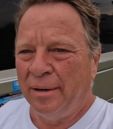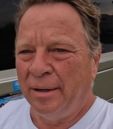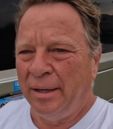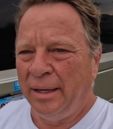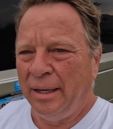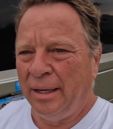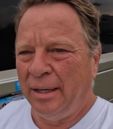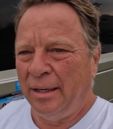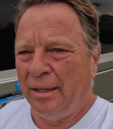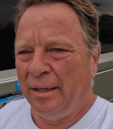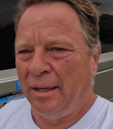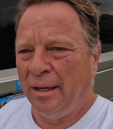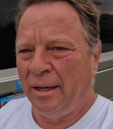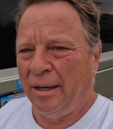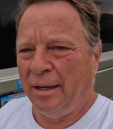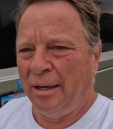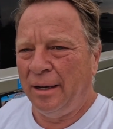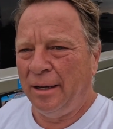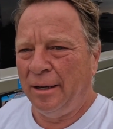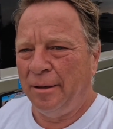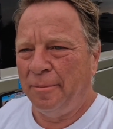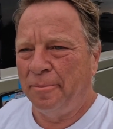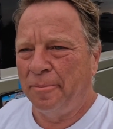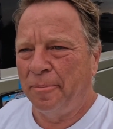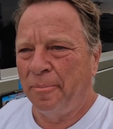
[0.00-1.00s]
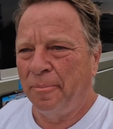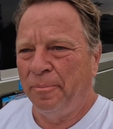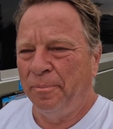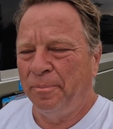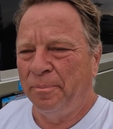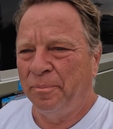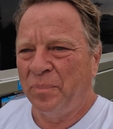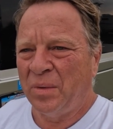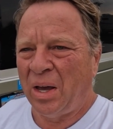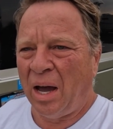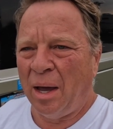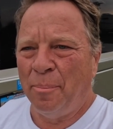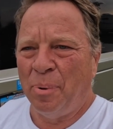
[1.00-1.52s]
And
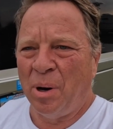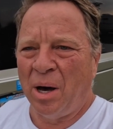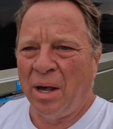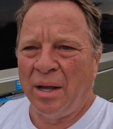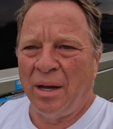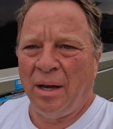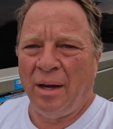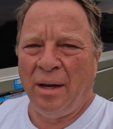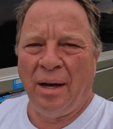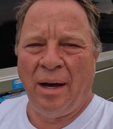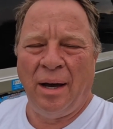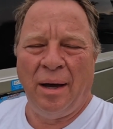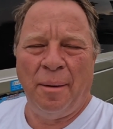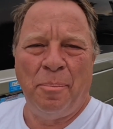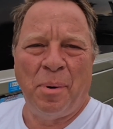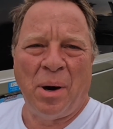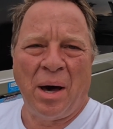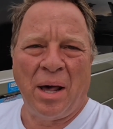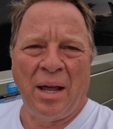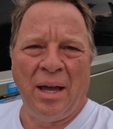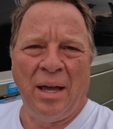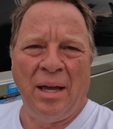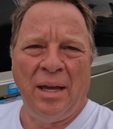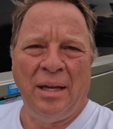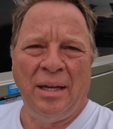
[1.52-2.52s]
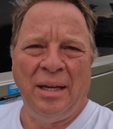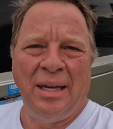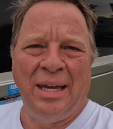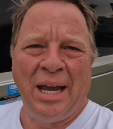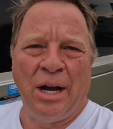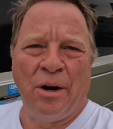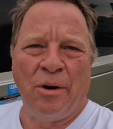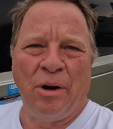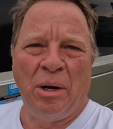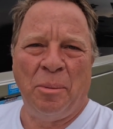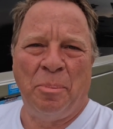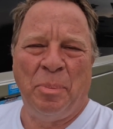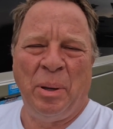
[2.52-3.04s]
I bought a
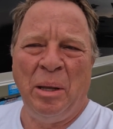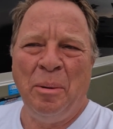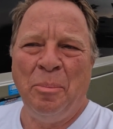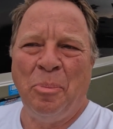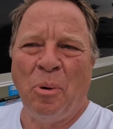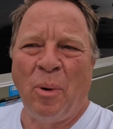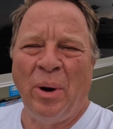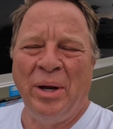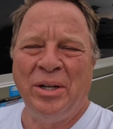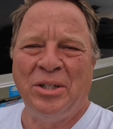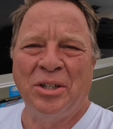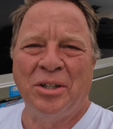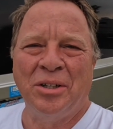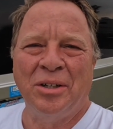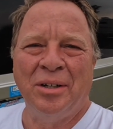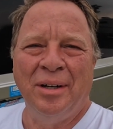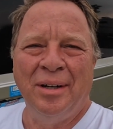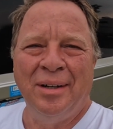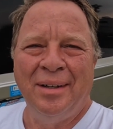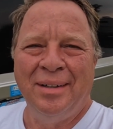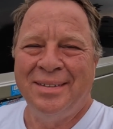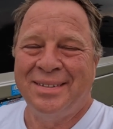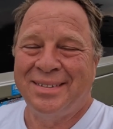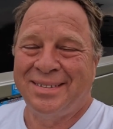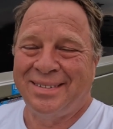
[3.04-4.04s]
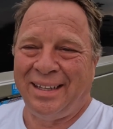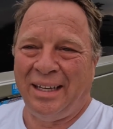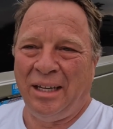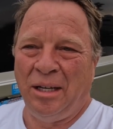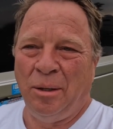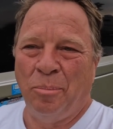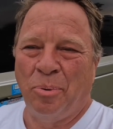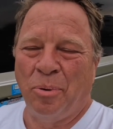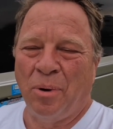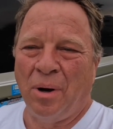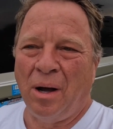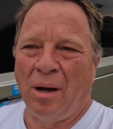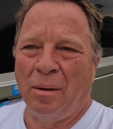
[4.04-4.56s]
Garrett pinpointer,
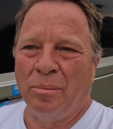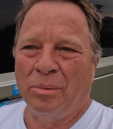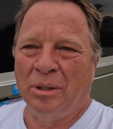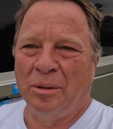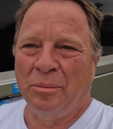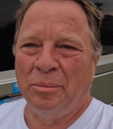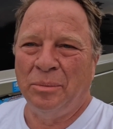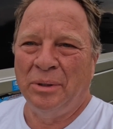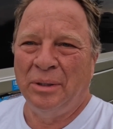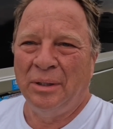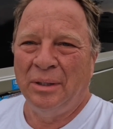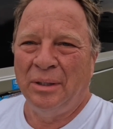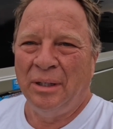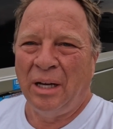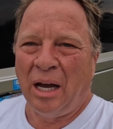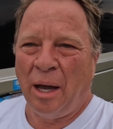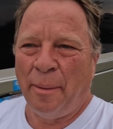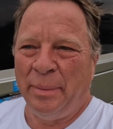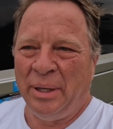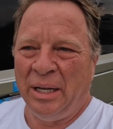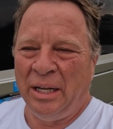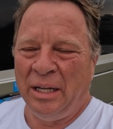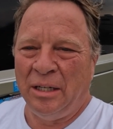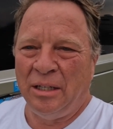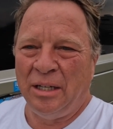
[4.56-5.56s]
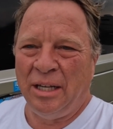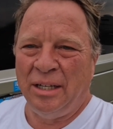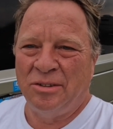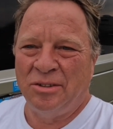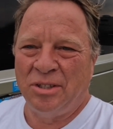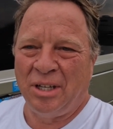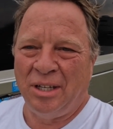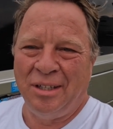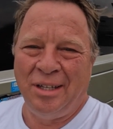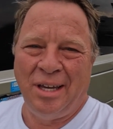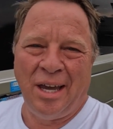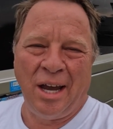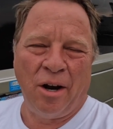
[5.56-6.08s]
same problem. I mean, it
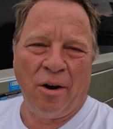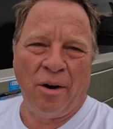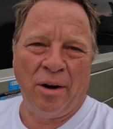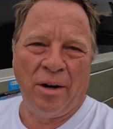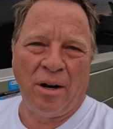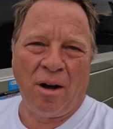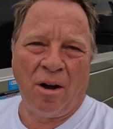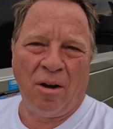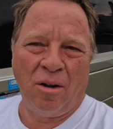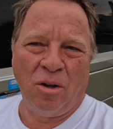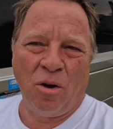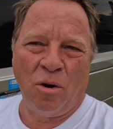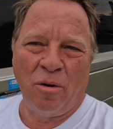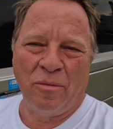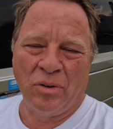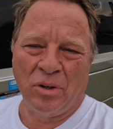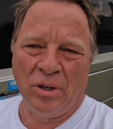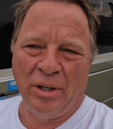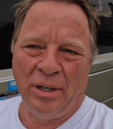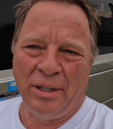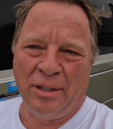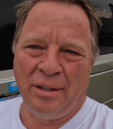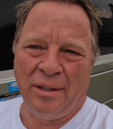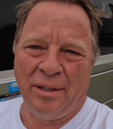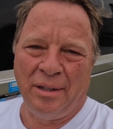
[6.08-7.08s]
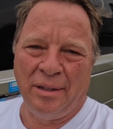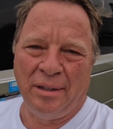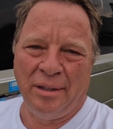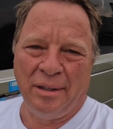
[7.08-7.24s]
said Garrett all over it.